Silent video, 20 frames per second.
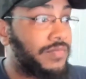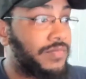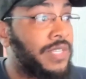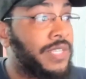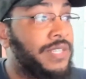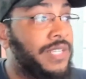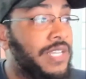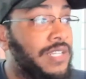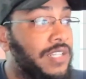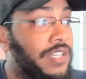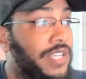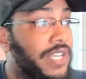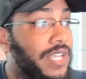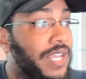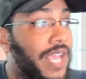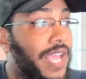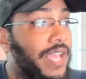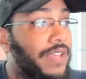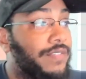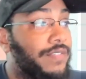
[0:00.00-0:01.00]
then looking
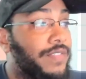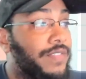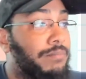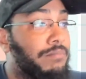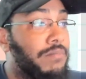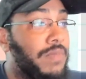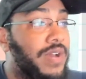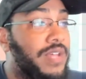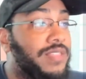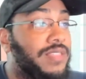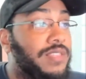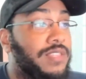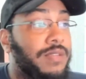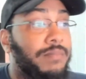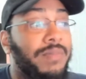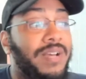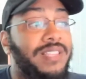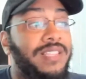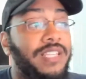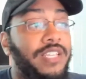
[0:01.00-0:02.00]
at the
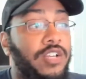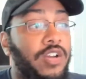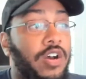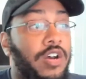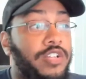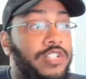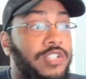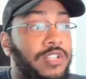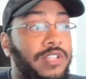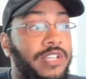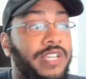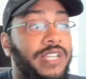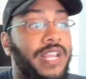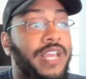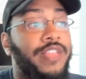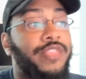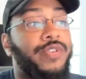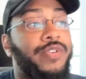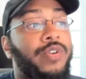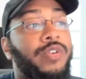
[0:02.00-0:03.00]
monthly cost, you're looking
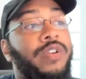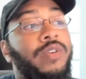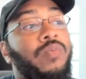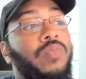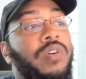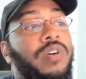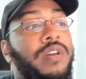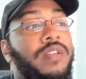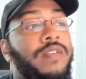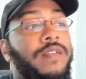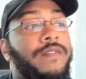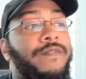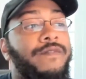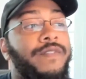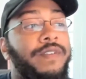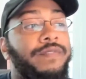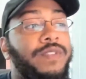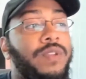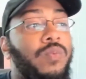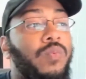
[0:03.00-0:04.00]
at 31,
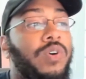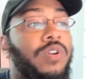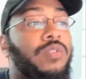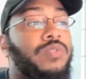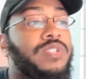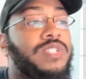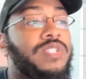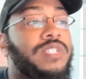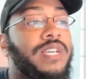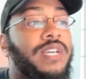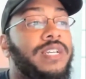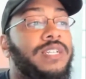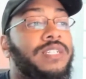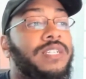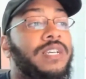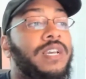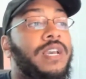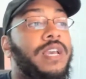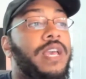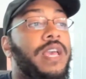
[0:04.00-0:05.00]
5106,
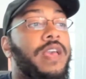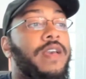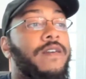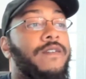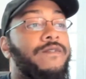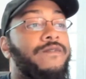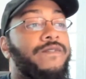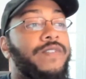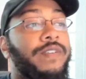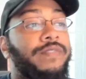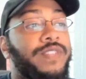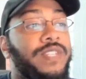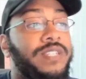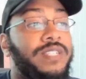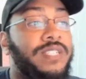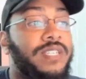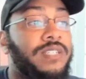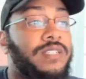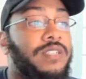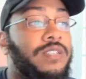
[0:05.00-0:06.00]

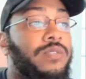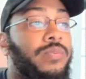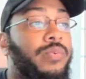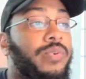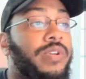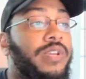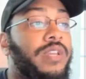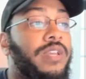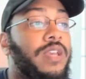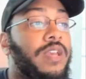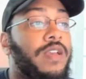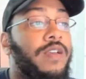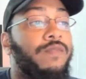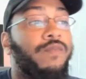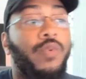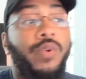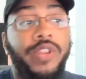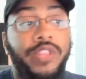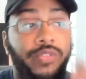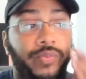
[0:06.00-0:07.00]
5063,
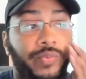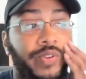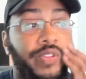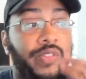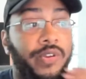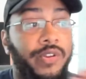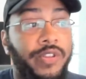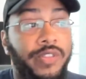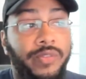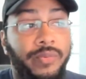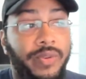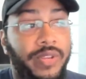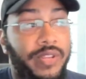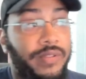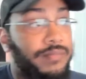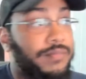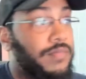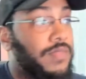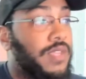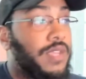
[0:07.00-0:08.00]
4333.
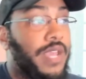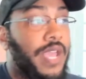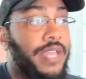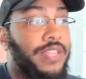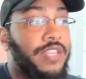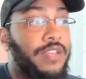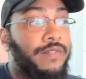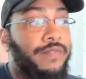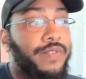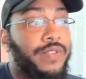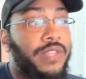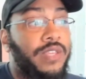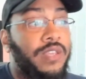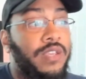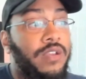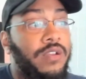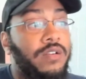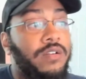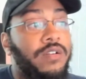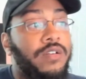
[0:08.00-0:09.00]
And then for the
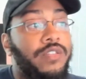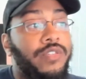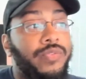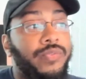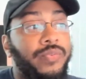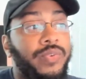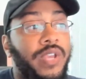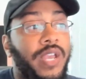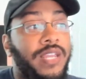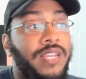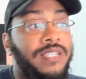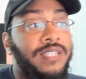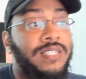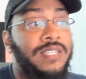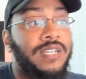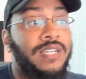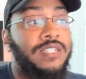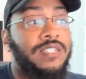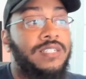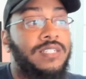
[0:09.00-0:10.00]
year,
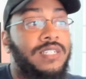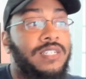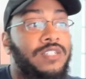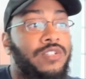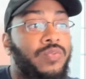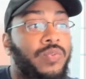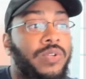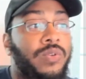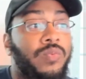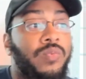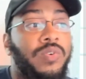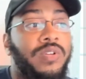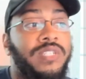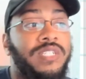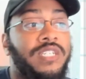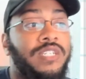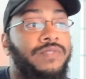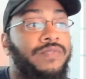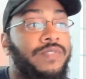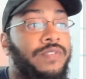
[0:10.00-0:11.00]
386, 621,
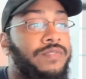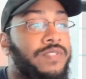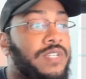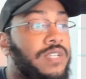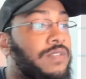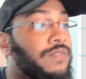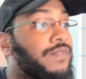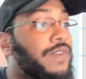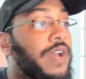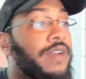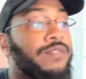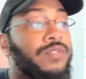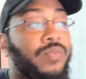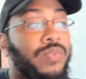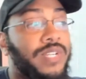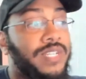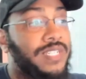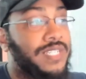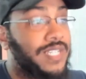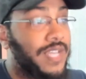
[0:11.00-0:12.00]
615,
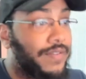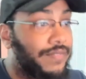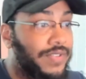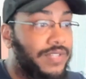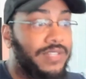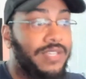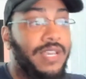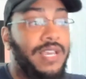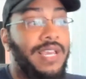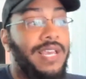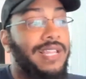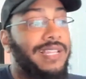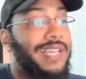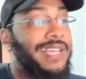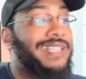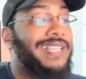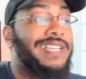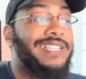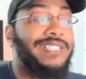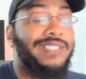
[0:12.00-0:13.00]
527. Like,
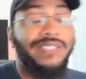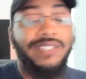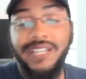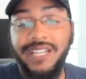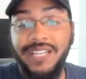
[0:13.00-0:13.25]
that's